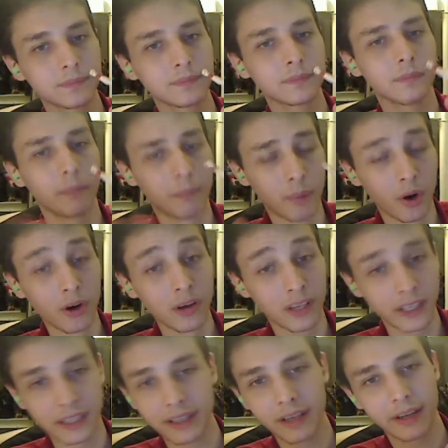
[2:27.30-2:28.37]

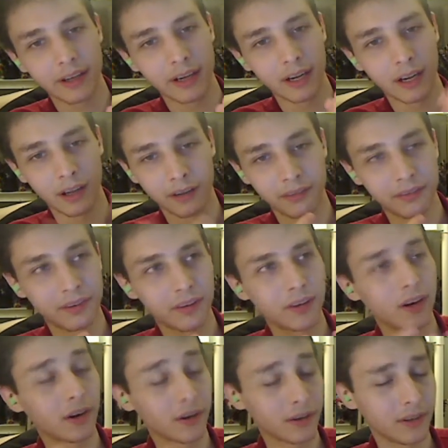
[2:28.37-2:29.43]
burly as
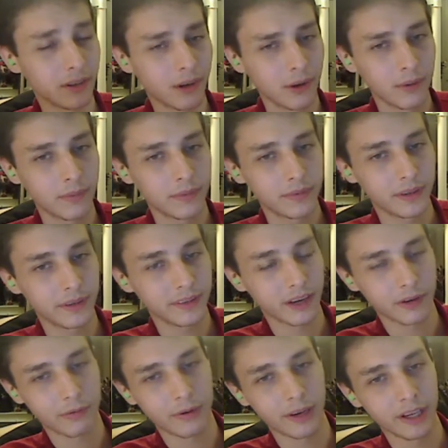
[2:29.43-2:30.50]
Hercule. He's not
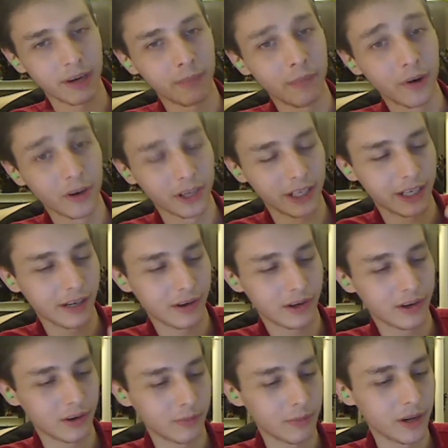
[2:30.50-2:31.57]
really a burly
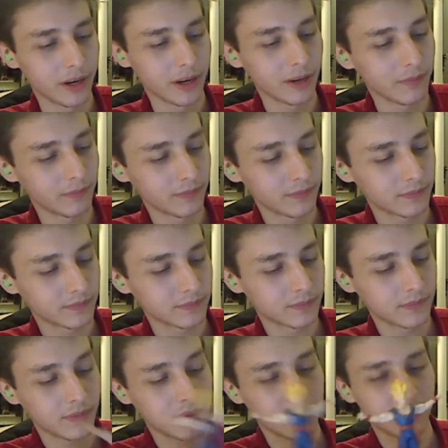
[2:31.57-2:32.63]
character, but
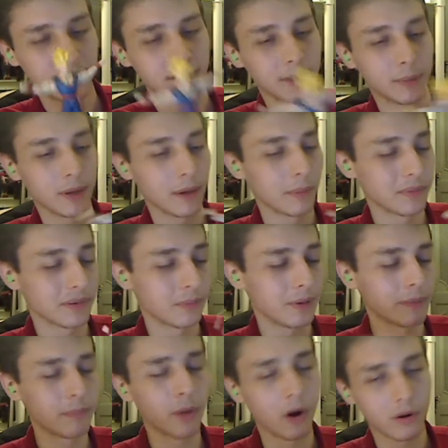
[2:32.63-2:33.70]
he becomes a
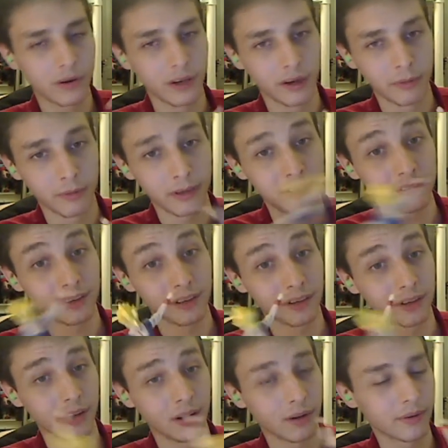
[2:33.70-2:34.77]
bit bulkier when he's an
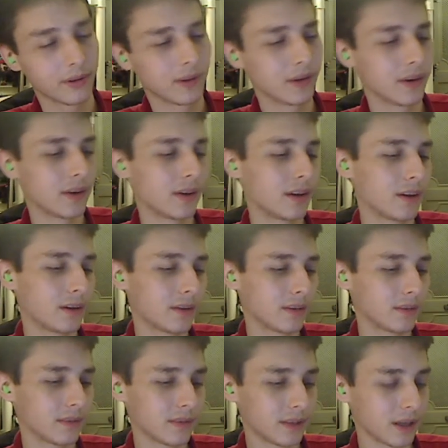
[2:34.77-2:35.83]
adult.
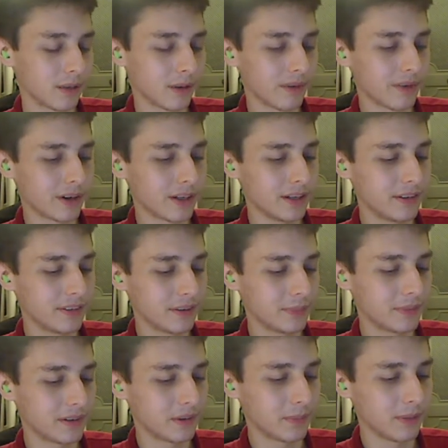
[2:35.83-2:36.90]
However, he seems
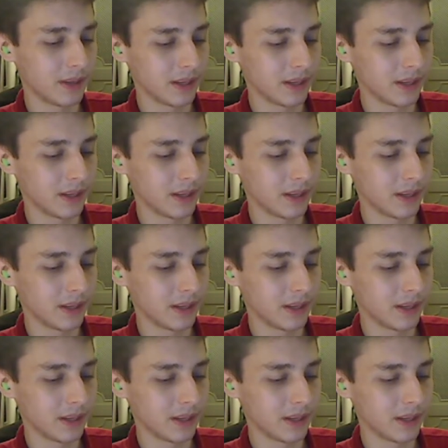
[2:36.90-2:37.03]
to be